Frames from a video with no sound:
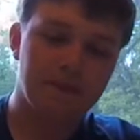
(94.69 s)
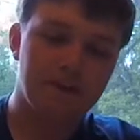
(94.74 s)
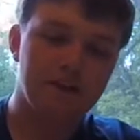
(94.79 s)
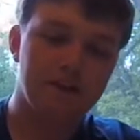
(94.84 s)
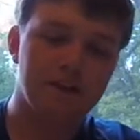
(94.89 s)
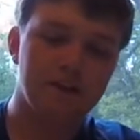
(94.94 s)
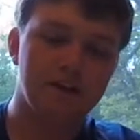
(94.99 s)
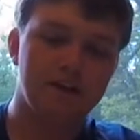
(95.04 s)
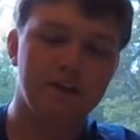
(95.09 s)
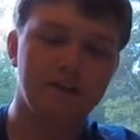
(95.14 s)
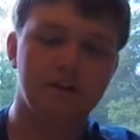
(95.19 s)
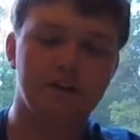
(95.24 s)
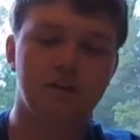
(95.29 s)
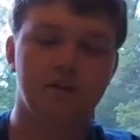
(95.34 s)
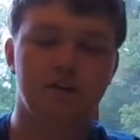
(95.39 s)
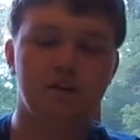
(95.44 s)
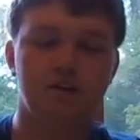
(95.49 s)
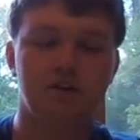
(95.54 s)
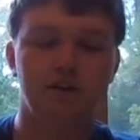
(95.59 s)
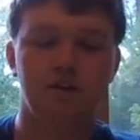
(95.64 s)
is
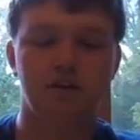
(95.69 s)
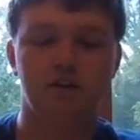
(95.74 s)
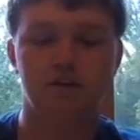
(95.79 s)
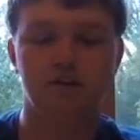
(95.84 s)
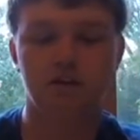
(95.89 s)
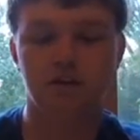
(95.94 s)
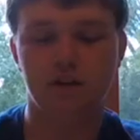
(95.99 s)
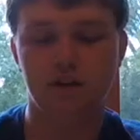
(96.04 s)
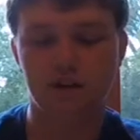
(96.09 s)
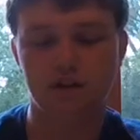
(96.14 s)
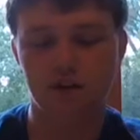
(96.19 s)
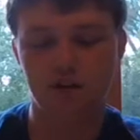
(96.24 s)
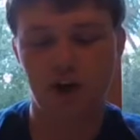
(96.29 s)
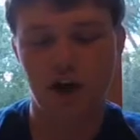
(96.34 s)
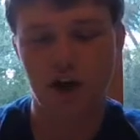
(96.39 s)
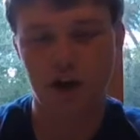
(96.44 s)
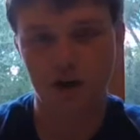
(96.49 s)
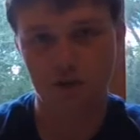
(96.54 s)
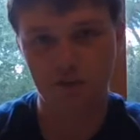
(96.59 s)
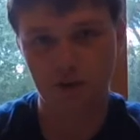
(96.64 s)
the
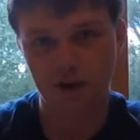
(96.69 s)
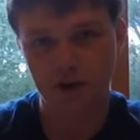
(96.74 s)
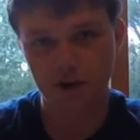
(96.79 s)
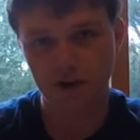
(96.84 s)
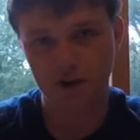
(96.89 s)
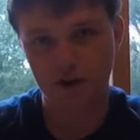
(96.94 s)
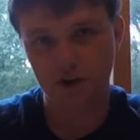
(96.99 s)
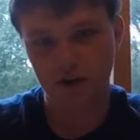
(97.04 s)
chatterbait.